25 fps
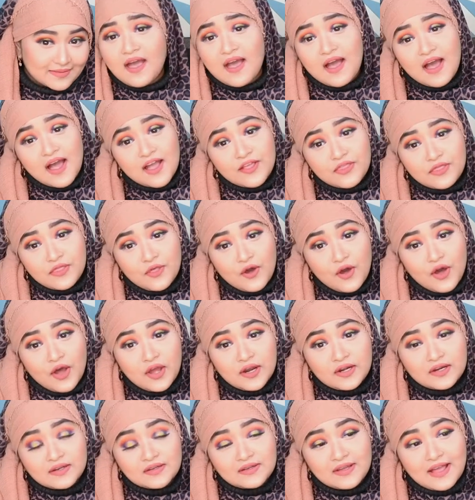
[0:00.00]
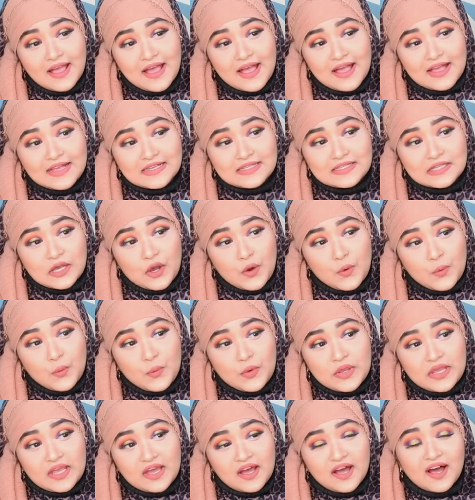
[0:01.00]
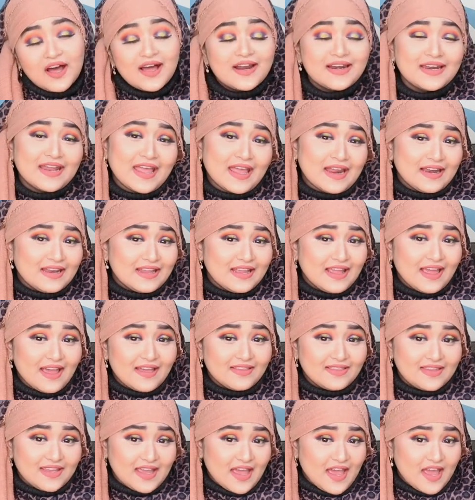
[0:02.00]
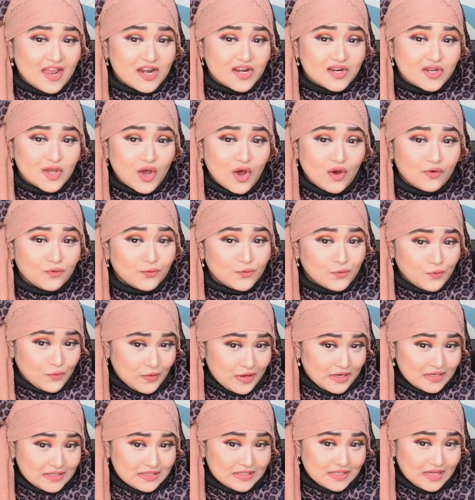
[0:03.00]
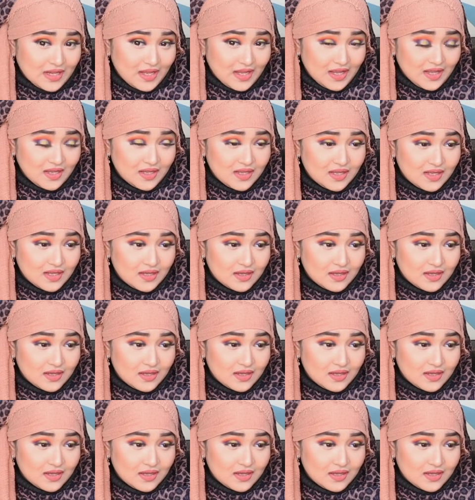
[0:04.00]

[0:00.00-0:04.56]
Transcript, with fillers: Yeah I thought as we are nearly at the end of winter